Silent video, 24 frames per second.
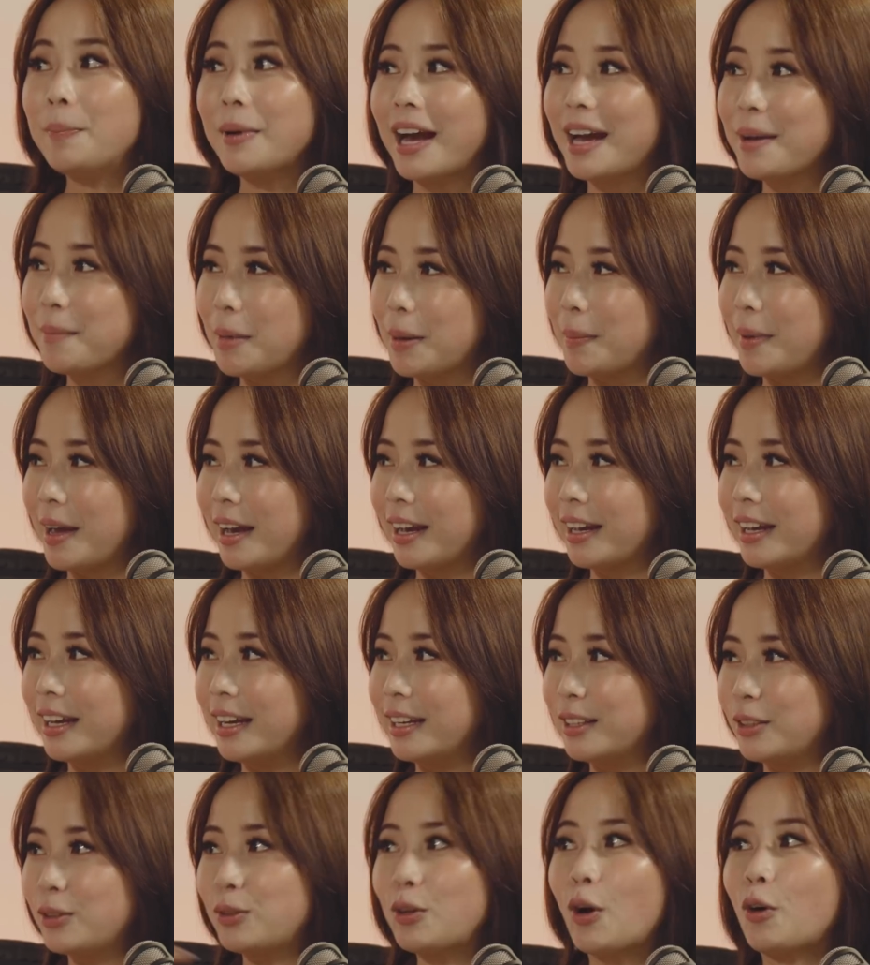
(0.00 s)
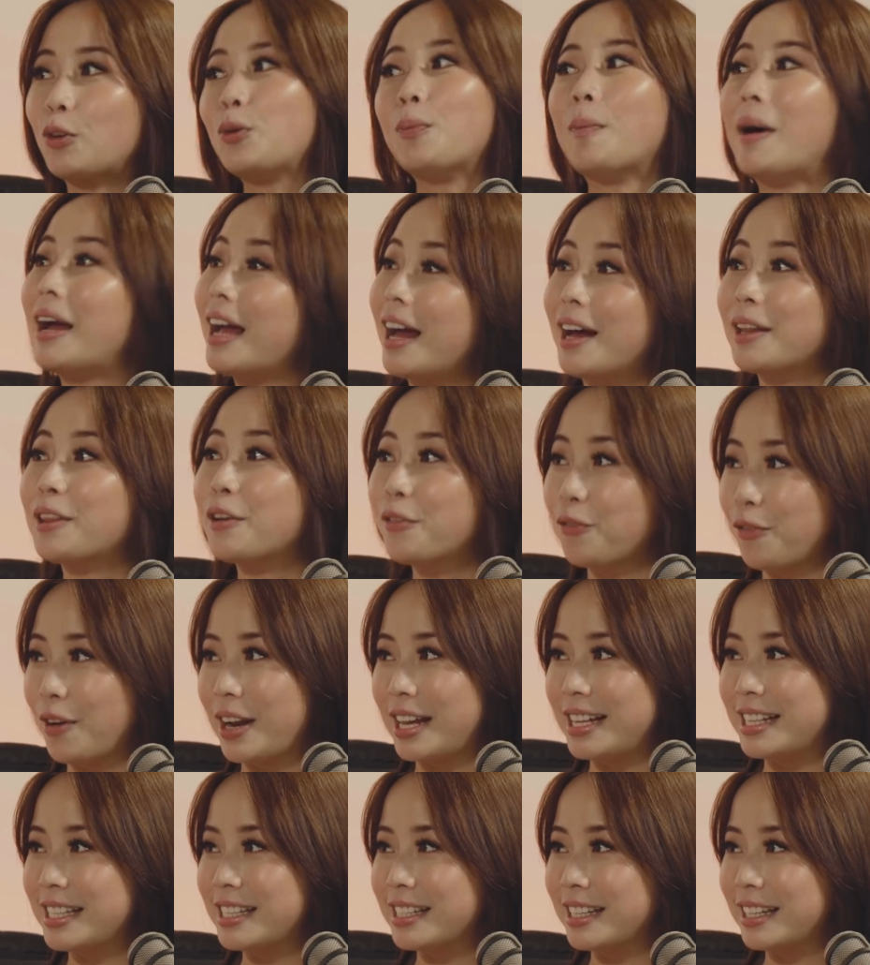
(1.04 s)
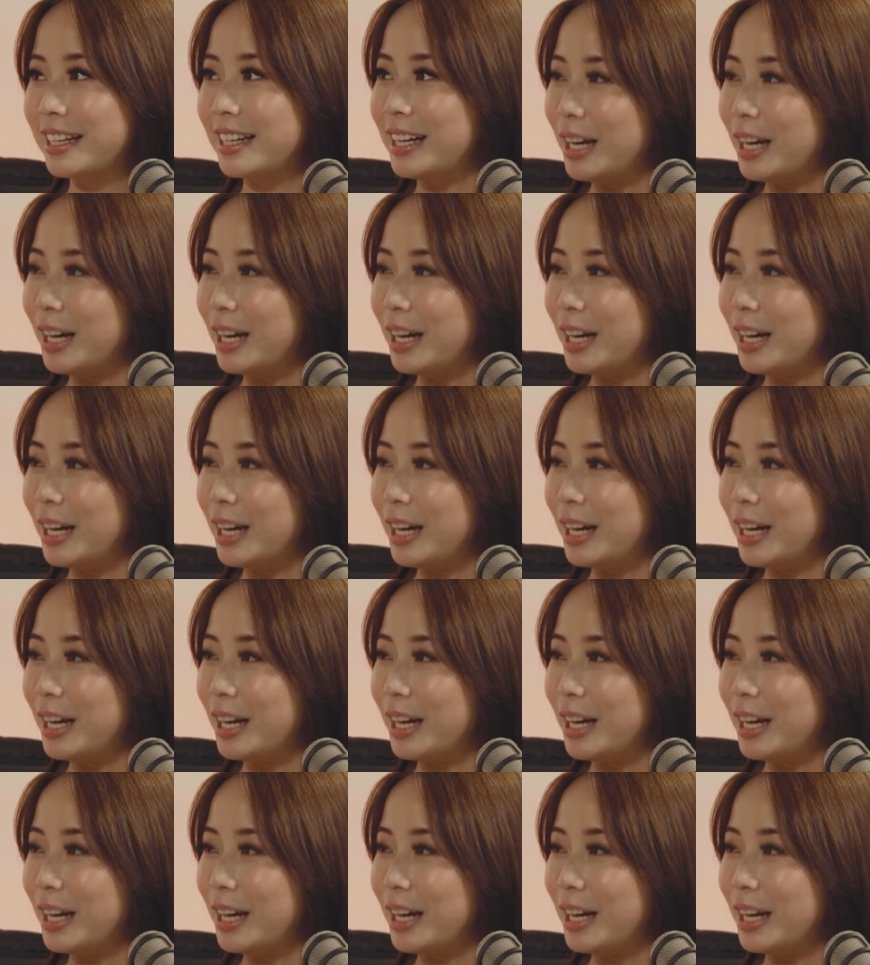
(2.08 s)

behind my back to talk to my other friends